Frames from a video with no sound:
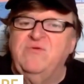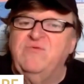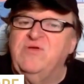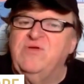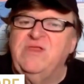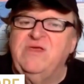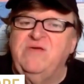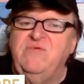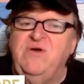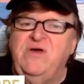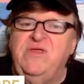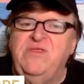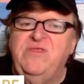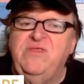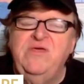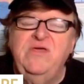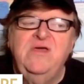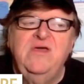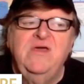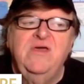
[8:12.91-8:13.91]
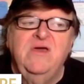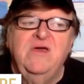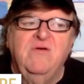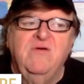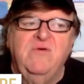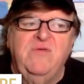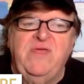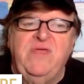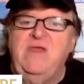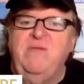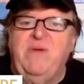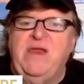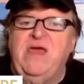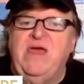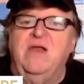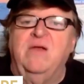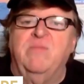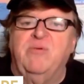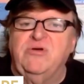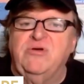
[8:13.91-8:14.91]
with
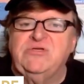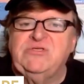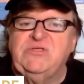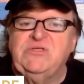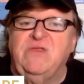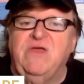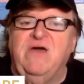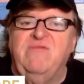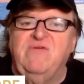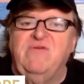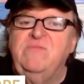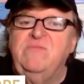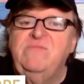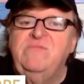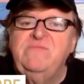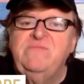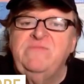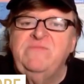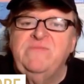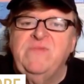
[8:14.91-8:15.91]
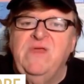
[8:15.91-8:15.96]
anybody on a personal level.